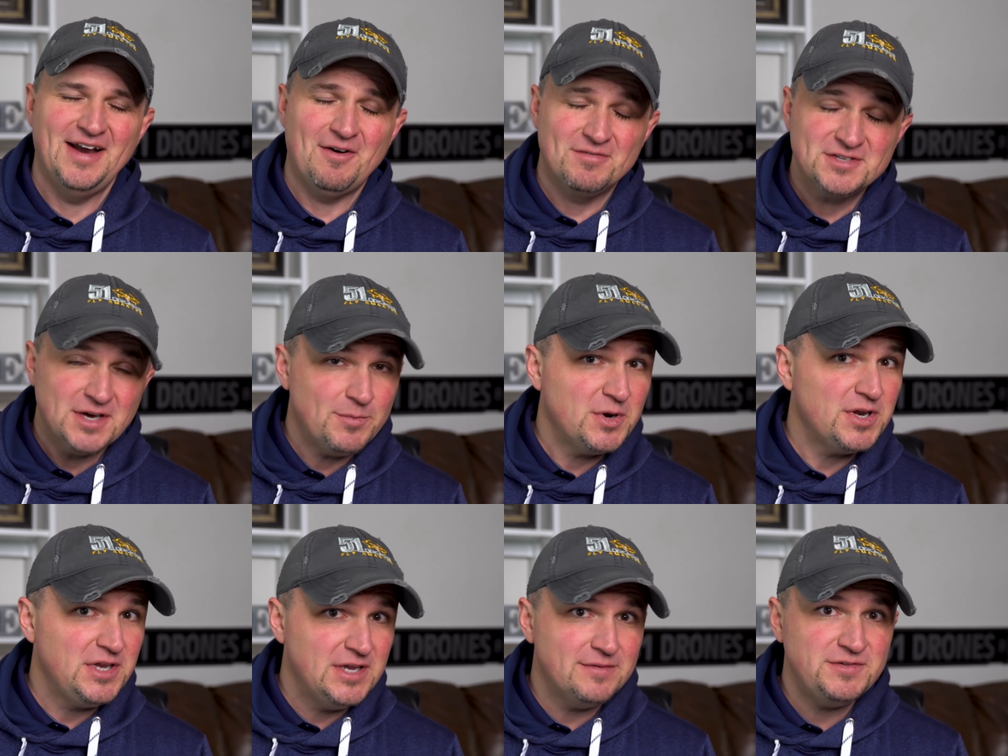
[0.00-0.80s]
Now, if
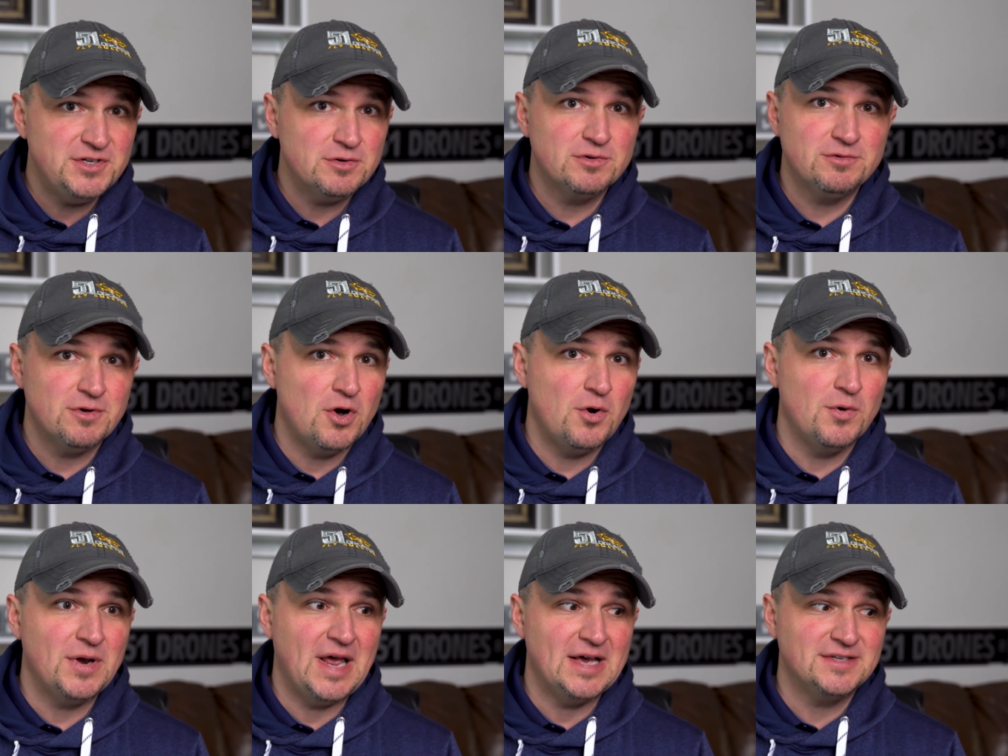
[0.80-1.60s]
someone gives you a
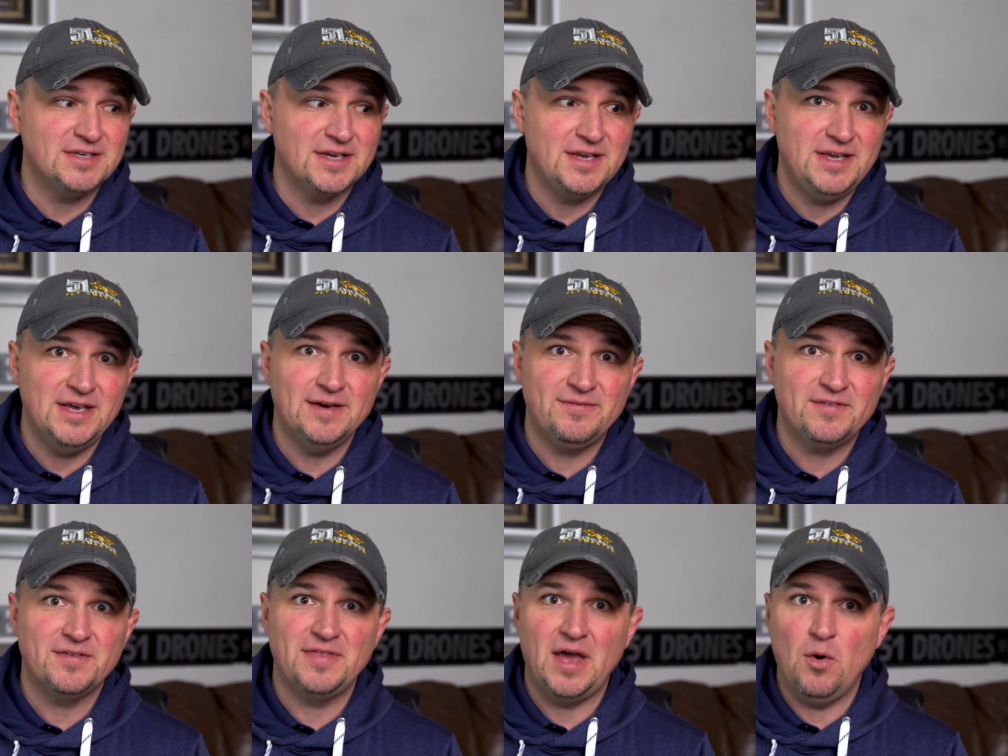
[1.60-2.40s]
drone as a
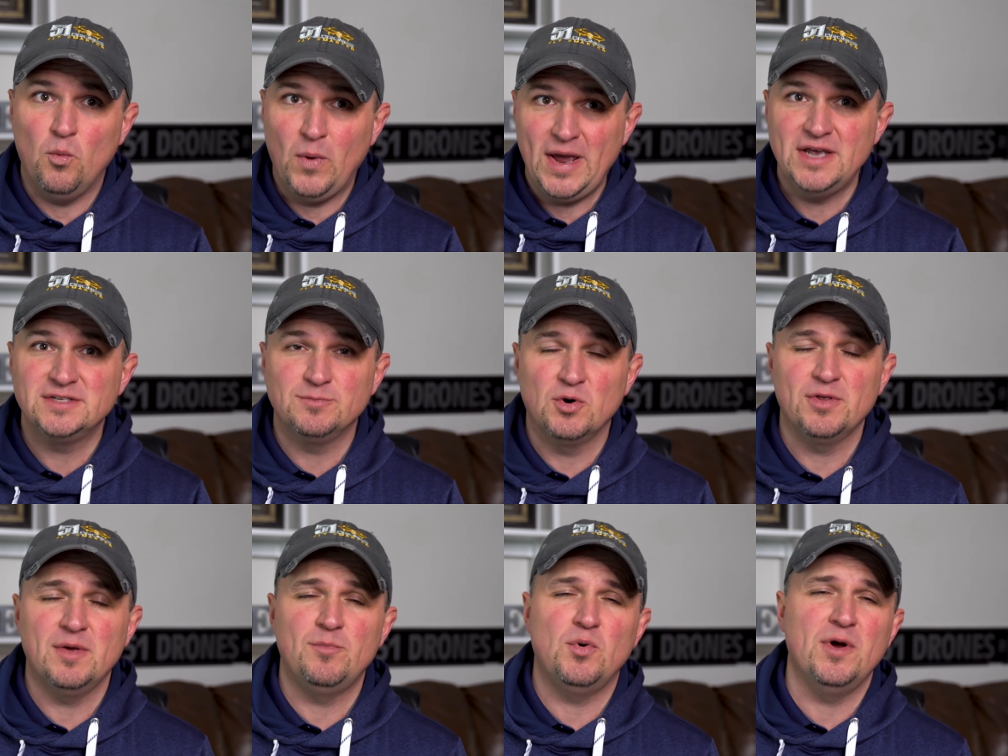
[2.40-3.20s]
gift that weighs
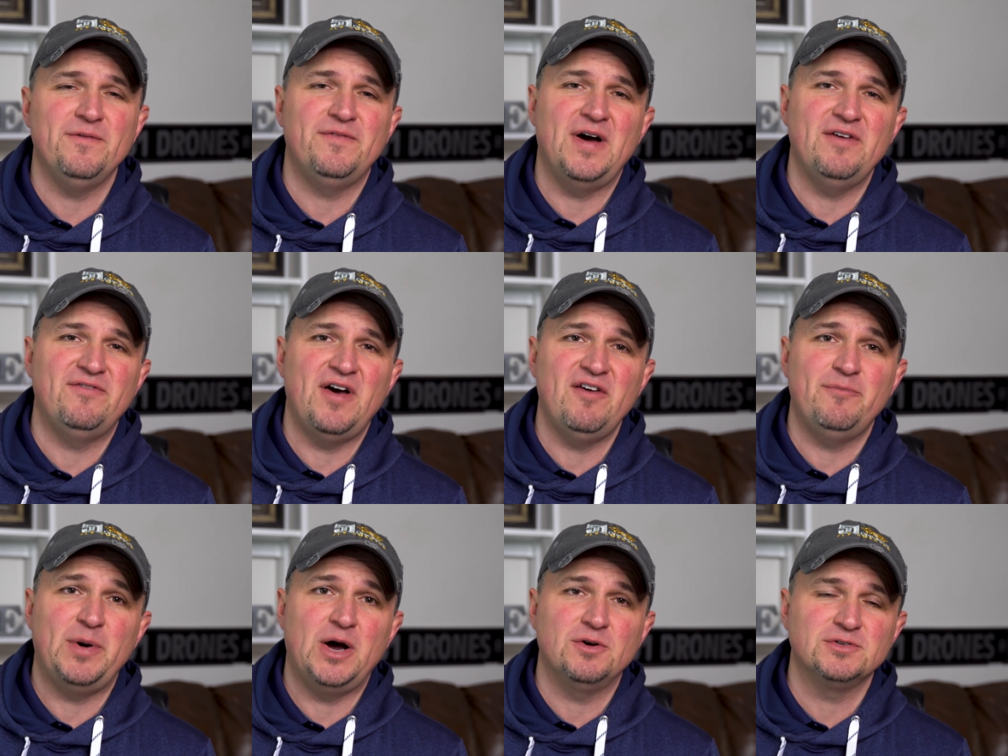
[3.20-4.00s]
more than
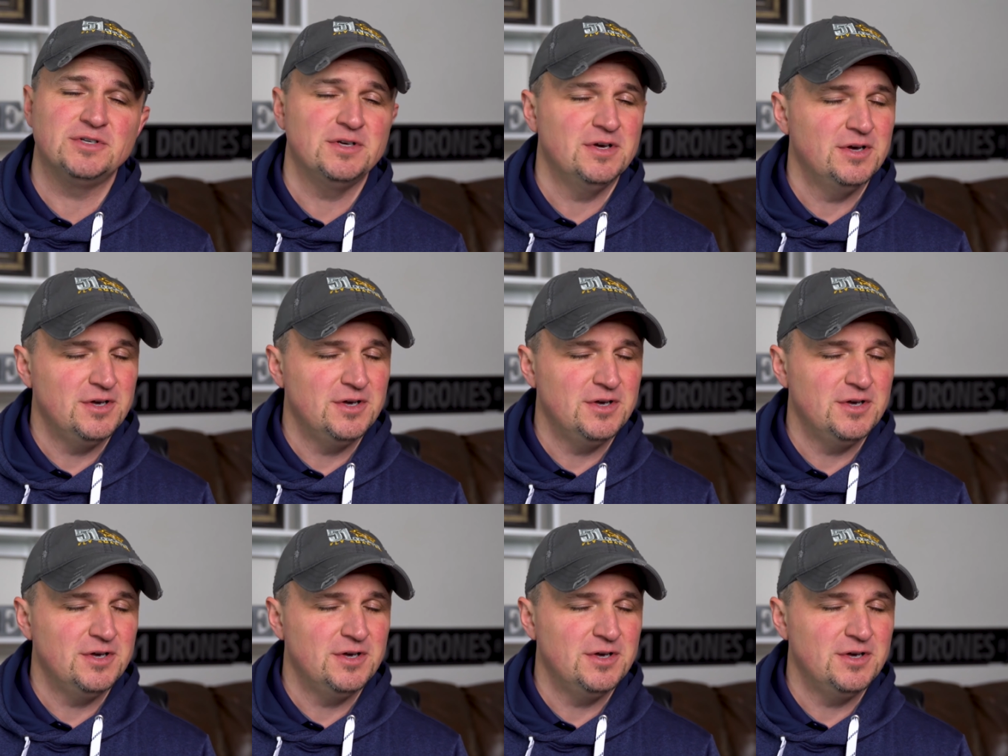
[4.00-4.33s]
0.55 pounds,